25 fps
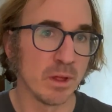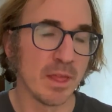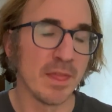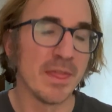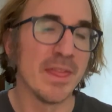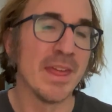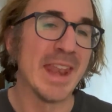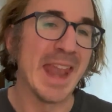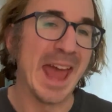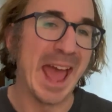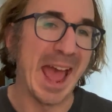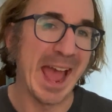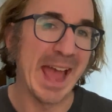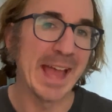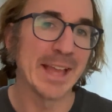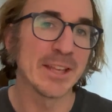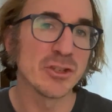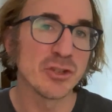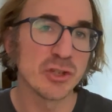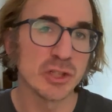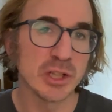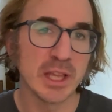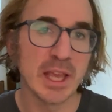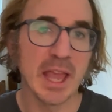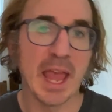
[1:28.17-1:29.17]
than
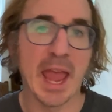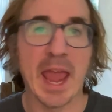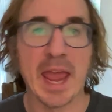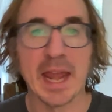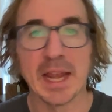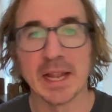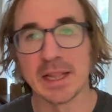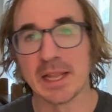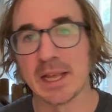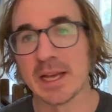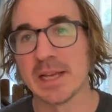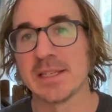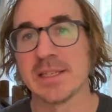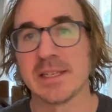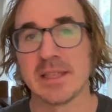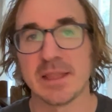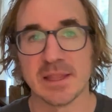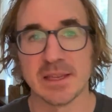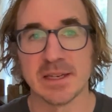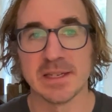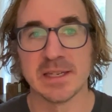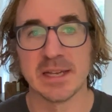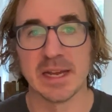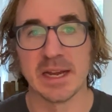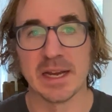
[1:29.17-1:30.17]
actually analyzing the
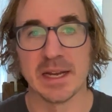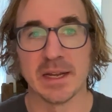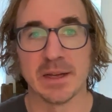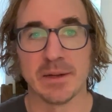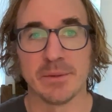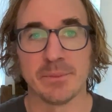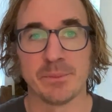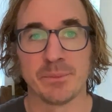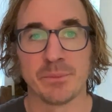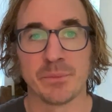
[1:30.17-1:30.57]
data.